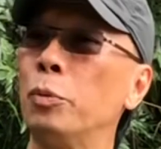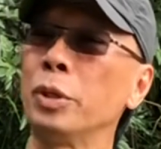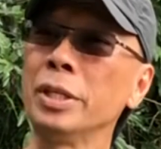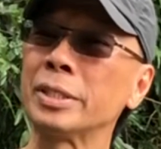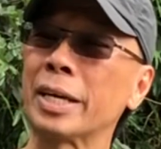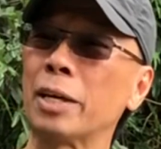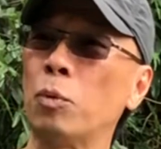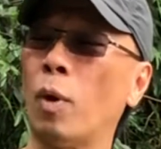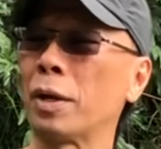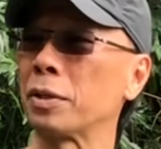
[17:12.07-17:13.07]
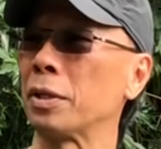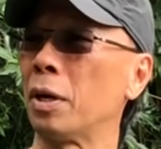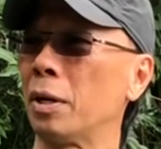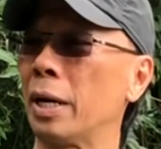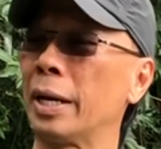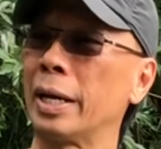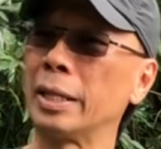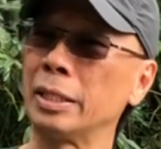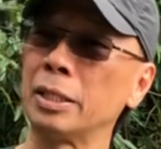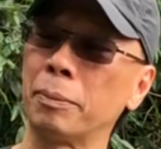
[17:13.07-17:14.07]
We didn't take any water at all,
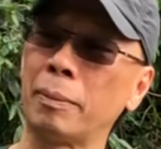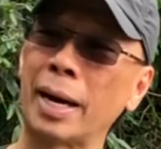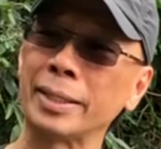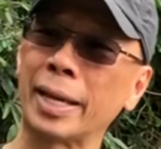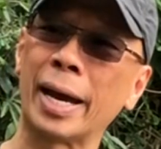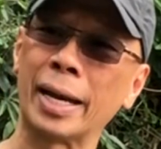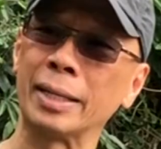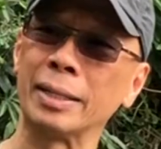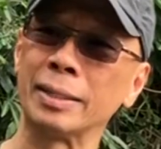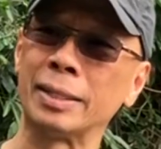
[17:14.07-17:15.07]
and my dad